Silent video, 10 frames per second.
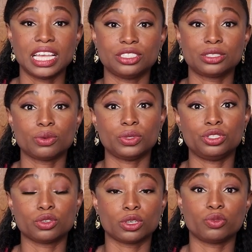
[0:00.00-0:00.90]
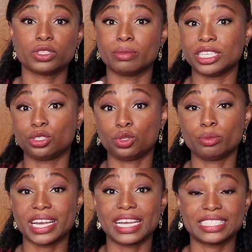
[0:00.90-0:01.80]
And so we drove with my two
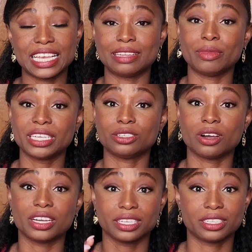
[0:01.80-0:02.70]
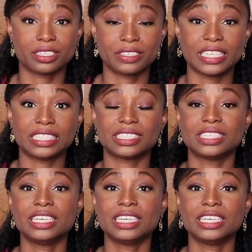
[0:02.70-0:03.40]
bags and my dog, her crate.